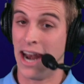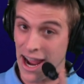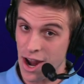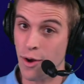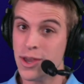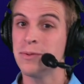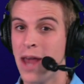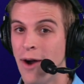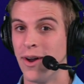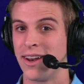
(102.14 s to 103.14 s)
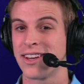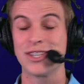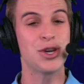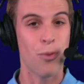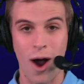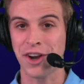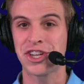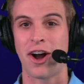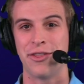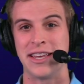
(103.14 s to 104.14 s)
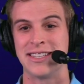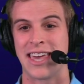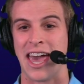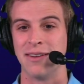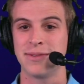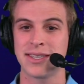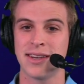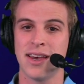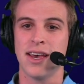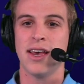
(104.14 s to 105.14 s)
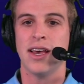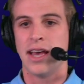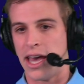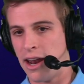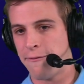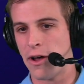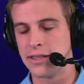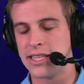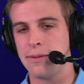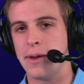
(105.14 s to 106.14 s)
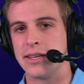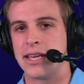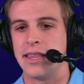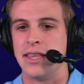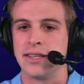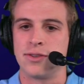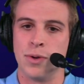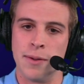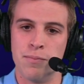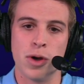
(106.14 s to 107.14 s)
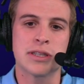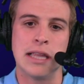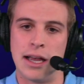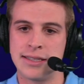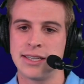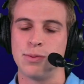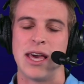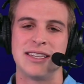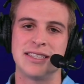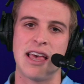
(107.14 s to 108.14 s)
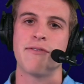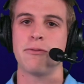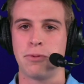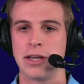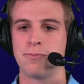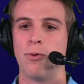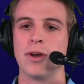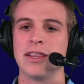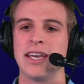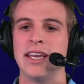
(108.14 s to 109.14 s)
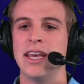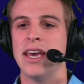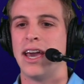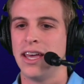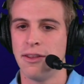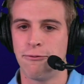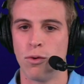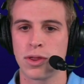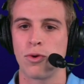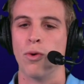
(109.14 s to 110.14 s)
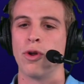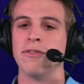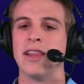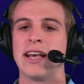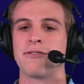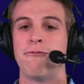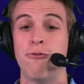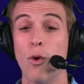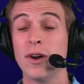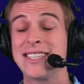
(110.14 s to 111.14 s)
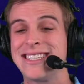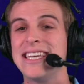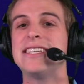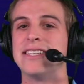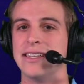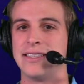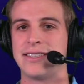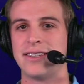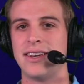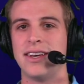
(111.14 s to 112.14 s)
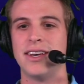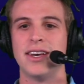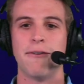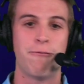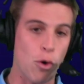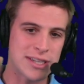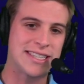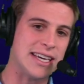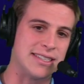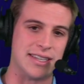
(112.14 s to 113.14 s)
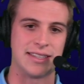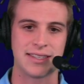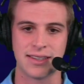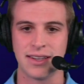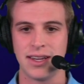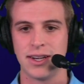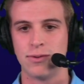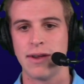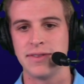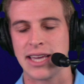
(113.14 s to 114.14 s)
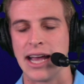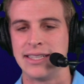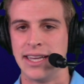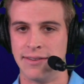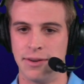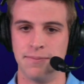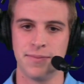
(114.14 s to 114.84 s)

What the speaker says: And I know you know it because you watch all these games. NFL and CBS had this tweet. Most losses with a 7-plus point lead in the fourth quarter over the last four seasons. Four seasons. Ravens got 10 of them.